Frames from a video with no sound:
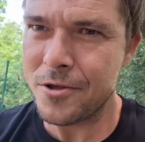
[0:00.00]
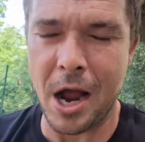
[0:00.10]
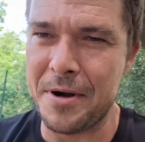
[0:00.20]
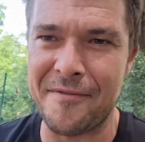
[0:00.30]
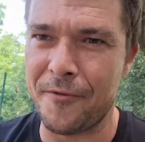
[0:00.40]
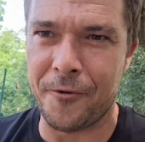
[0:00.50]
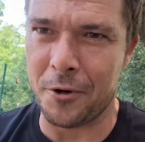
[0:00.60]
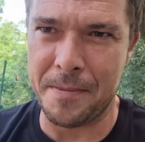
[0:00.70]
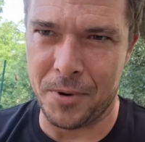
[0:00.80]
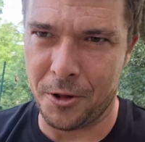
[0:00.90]
Don't ever
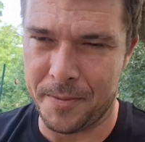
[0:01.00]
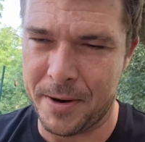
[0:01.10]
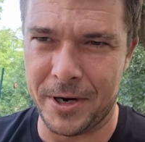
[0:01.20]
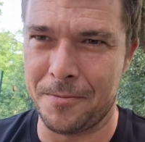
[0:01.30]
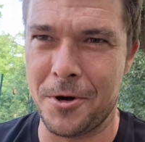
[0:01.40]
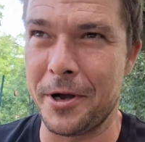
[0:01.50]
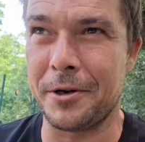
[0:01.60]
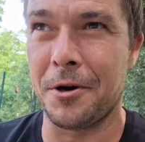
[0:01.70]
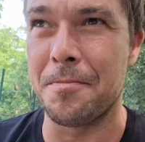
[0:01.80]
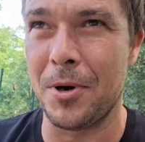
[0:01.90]
fucking bother me when I'm
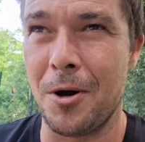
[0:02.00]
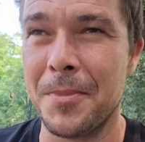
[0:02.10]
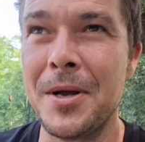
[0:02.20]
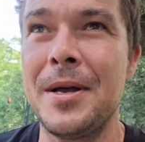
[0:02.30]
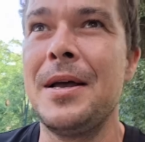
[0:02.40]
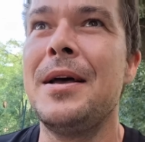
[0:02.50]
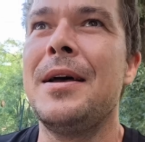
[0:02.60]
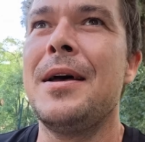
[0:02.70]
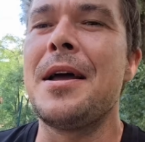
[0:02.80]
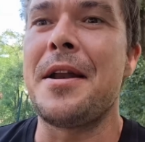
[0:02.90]
working on a bomb.
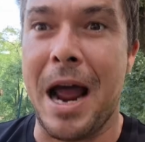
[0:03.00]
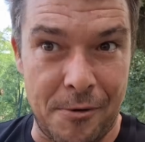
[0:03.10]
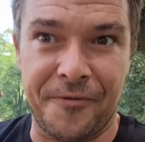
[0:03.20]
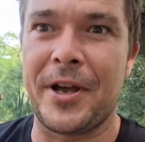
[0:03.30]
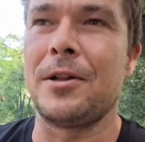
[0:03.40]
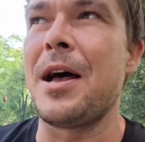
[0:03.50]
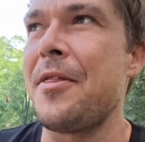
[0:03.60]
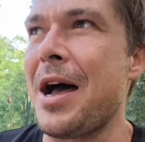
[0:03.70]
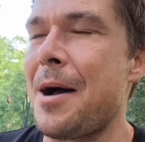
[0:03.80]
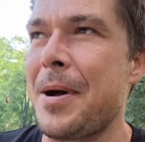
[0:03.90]
Now I feel
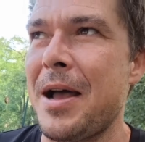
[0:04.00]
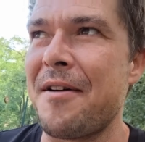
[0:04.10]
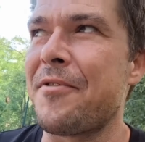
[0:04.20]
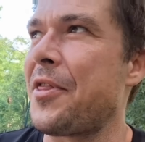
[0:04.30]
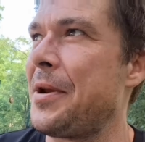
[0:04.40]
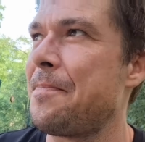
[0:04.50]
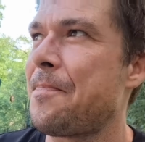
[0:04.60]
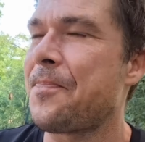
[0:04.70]
like that about everything,